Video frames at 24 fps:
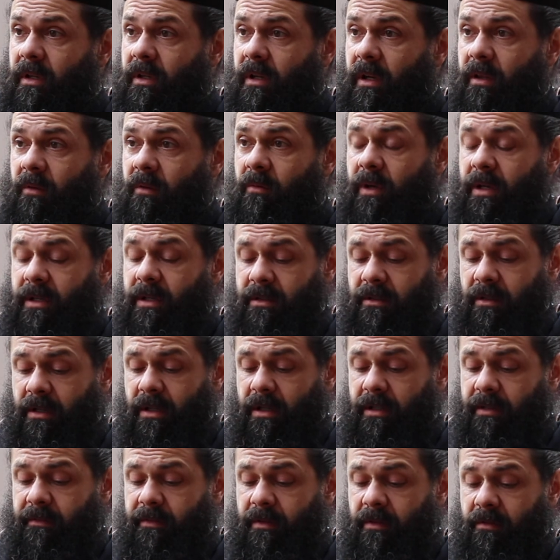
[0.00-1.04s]
Otherwise, you
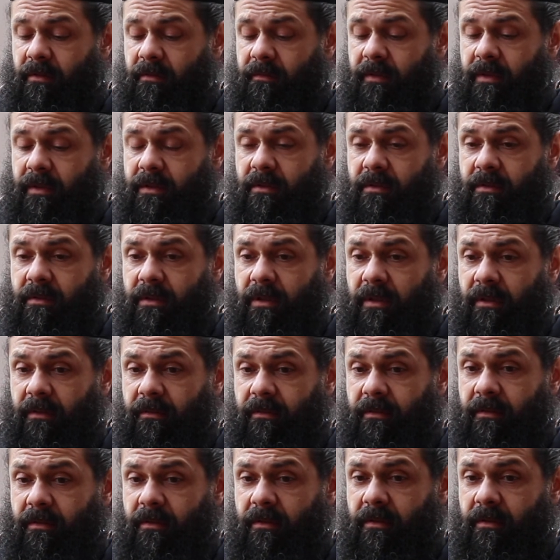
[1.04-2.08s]
can't even convince
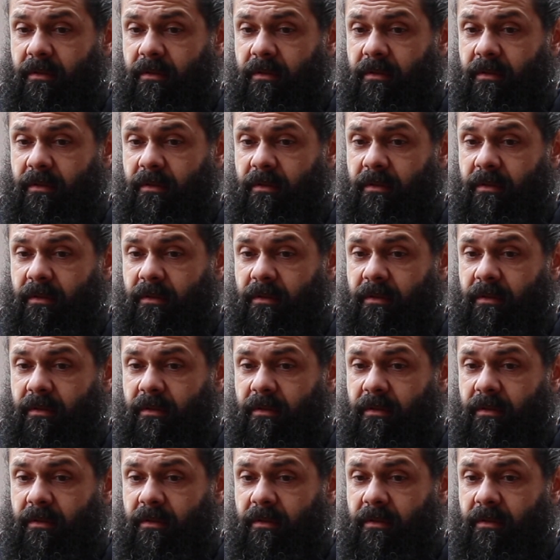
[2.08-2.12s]
yourself.